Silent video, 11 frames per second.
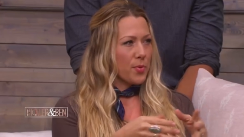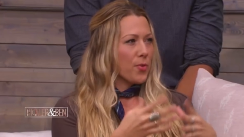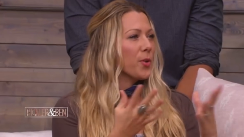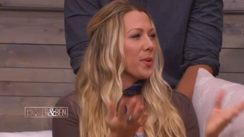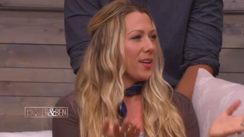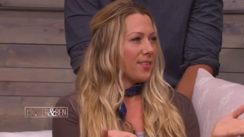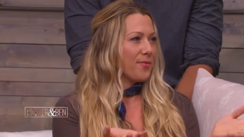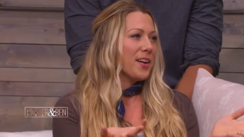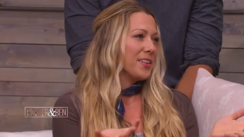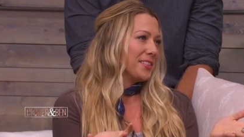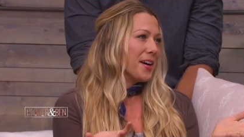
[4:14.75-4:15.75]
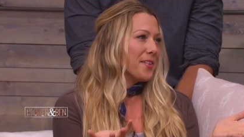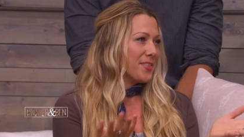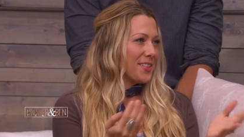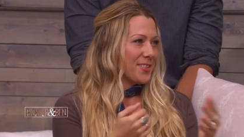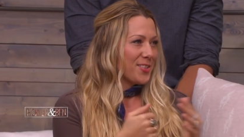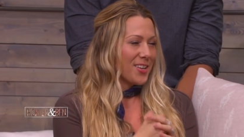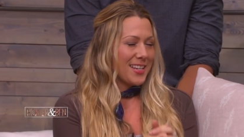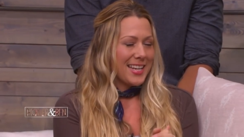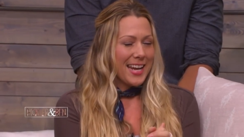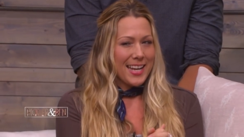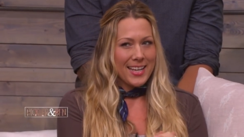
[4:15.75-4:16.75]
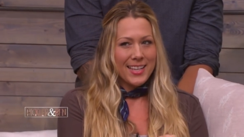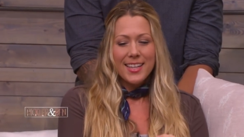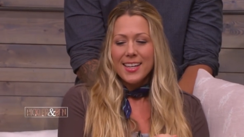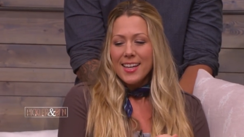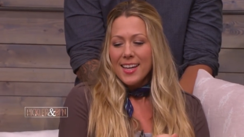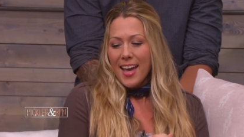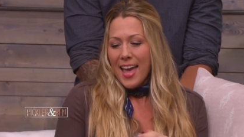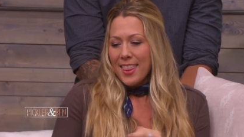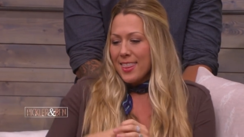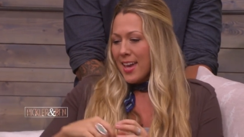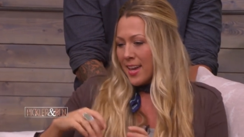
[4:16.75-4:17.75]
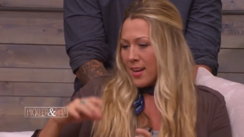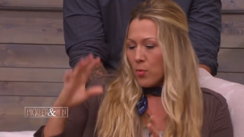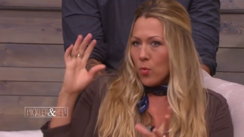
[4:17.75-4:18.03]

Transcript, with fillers: before we fell in love and started yeah. dating. And then